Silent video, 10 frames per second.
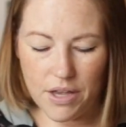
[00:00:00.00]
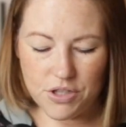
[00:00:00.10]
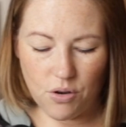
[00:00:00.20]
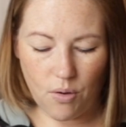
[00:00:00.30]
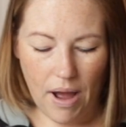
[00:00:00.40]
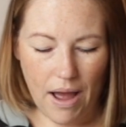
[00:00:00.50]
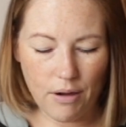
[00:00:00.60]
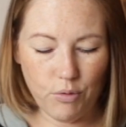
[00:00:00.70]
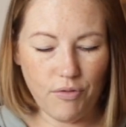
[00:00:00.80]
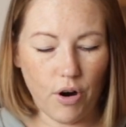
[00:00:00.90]
So
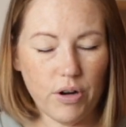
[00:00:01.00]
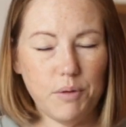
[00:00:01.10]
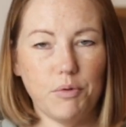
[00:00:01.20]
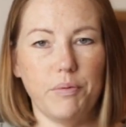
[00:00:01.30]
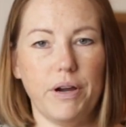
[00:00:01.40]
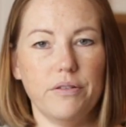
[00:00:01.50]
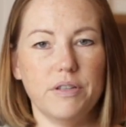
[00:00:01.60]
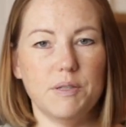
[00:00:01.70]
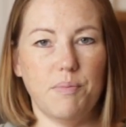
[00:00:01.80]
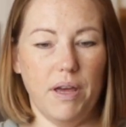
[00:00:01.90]
I, we've already prepared
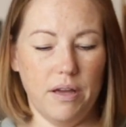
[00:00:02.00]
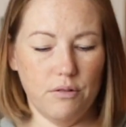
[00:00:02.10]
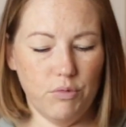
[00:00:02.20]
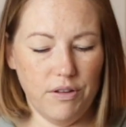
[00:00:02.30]
this pan.